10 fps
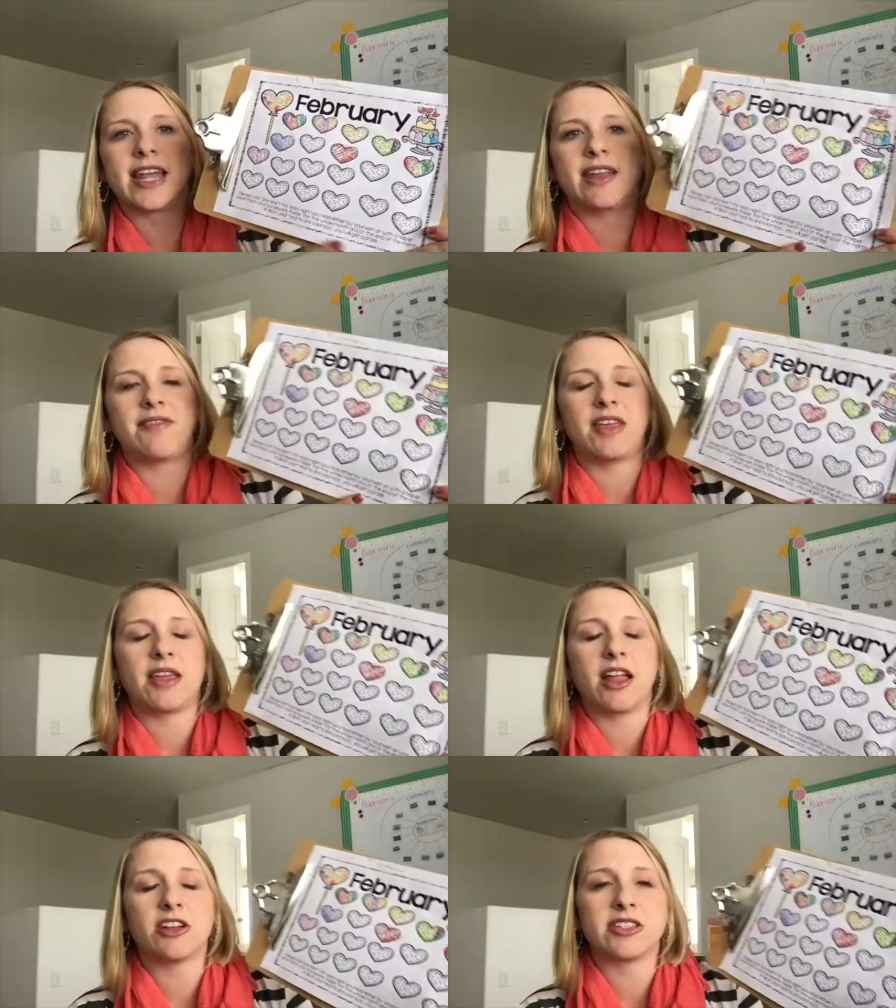and if he
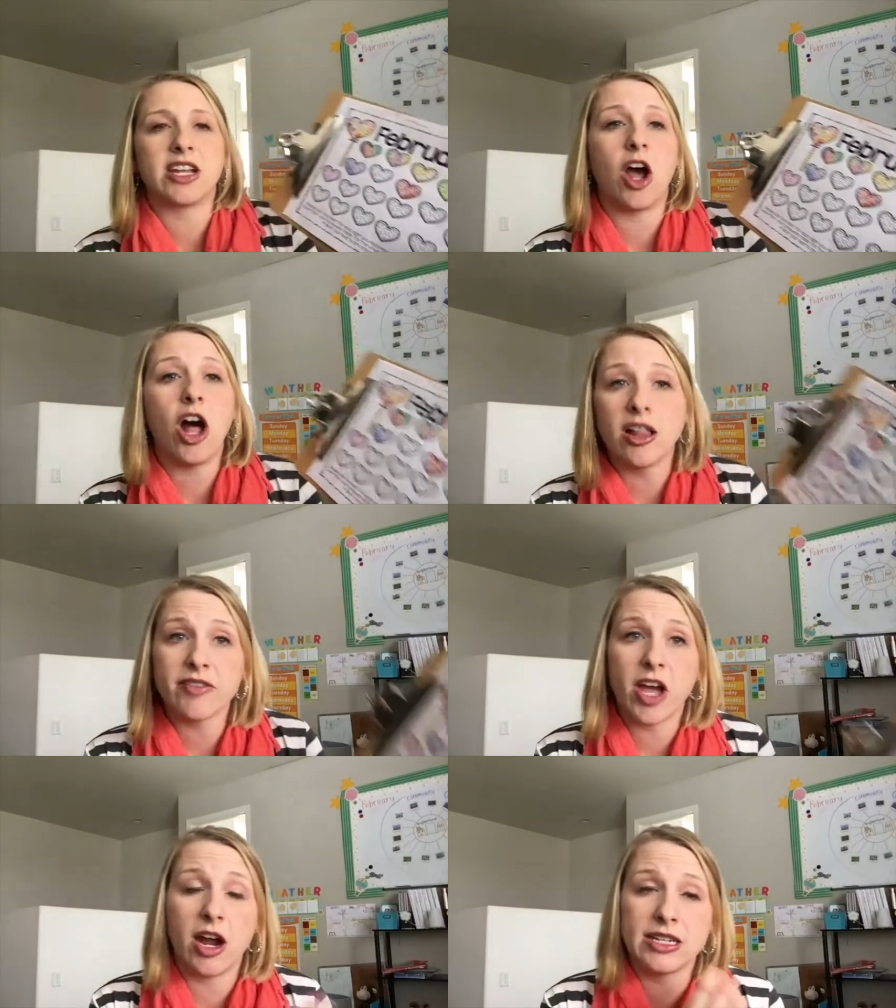colors in all of
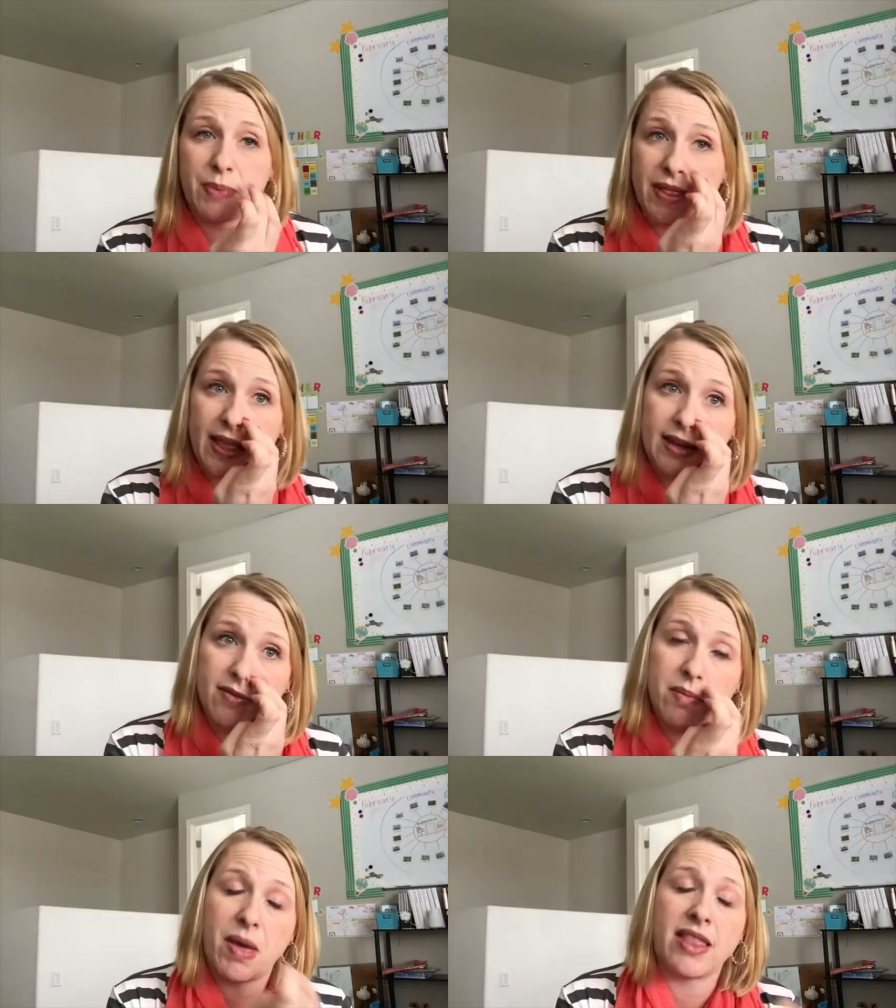the hearts by the end
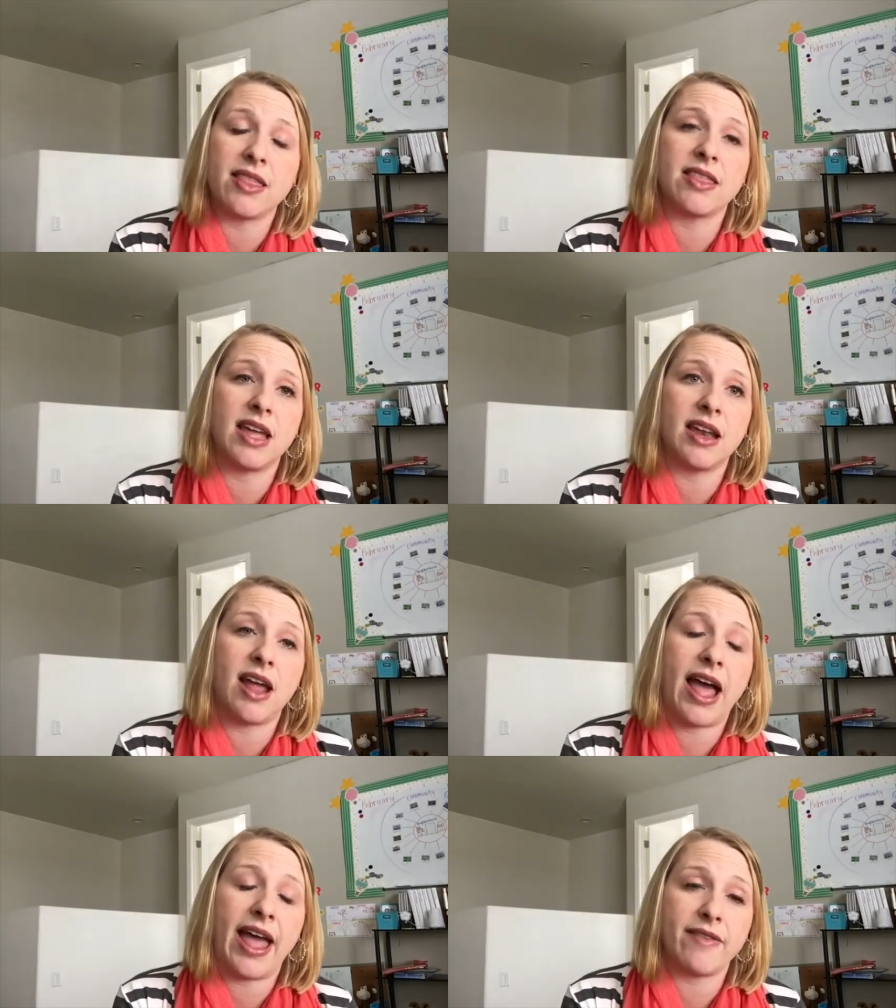of the month, then
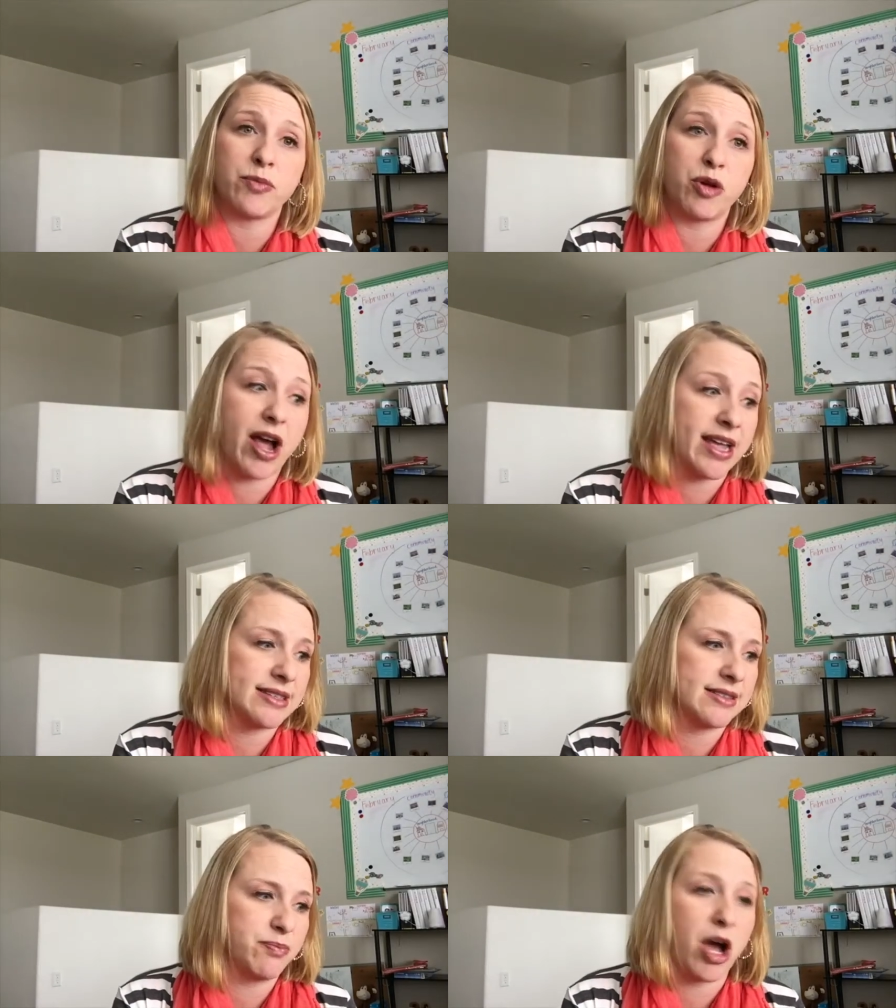I have a
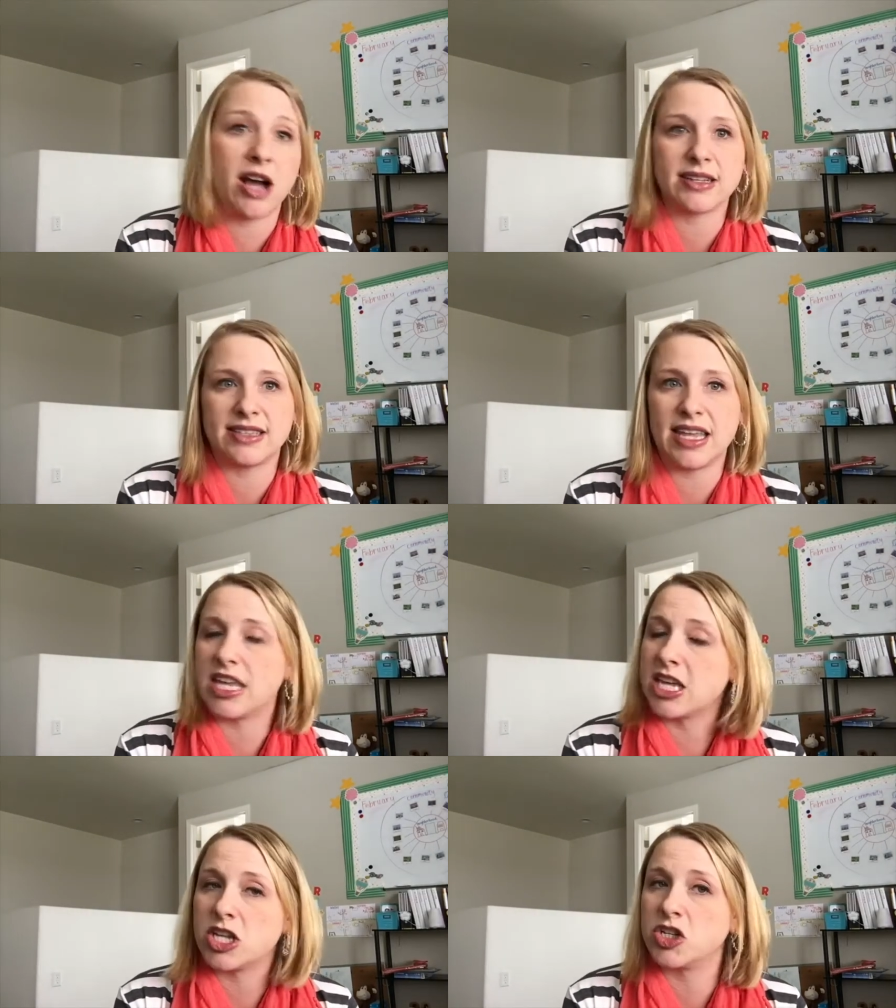prize box that
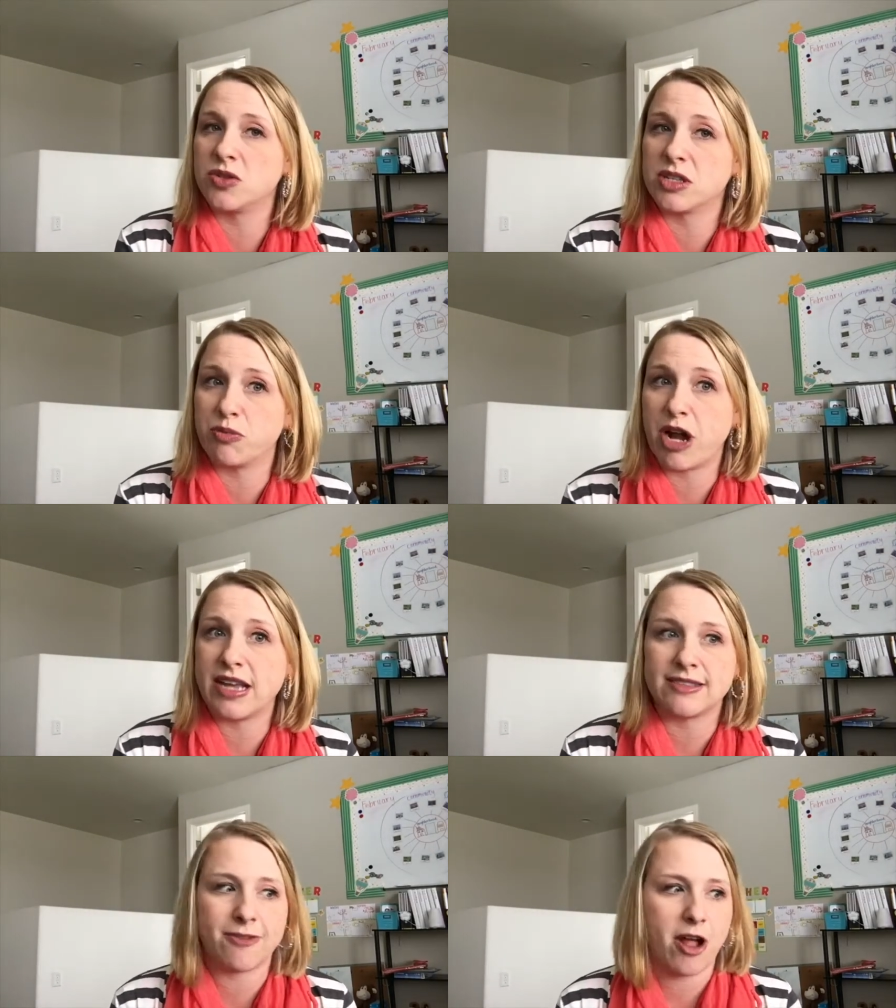he can choose a
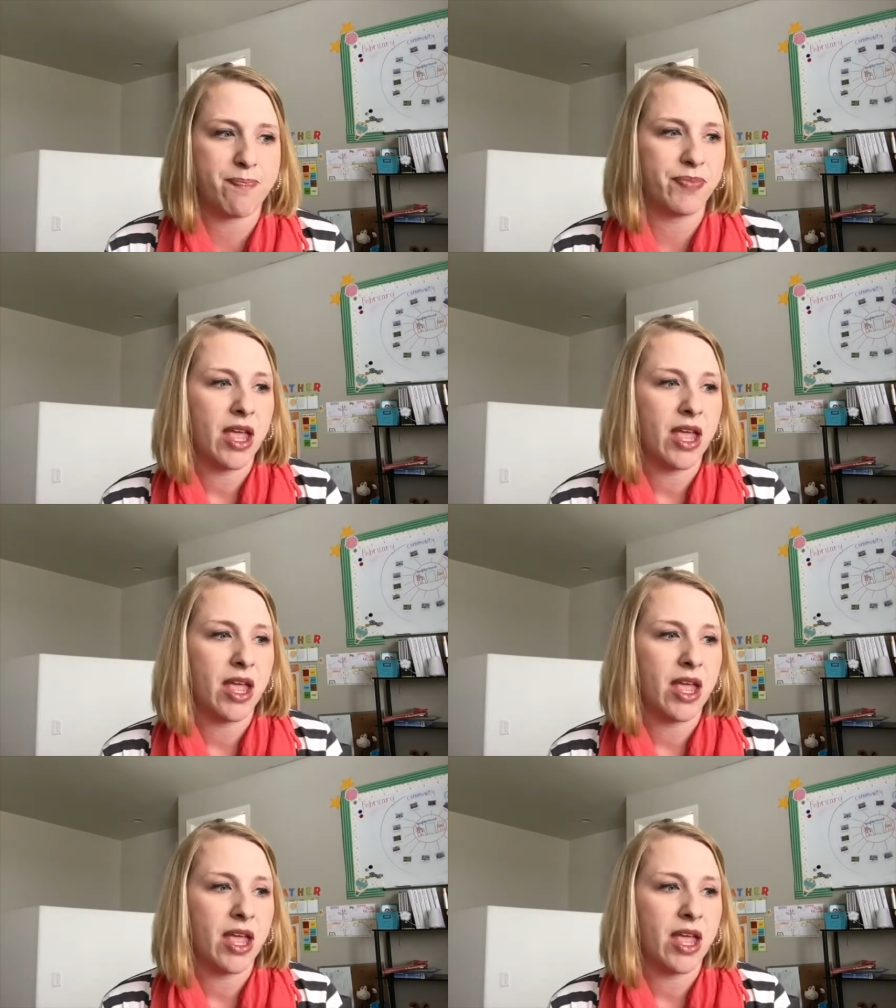prize from.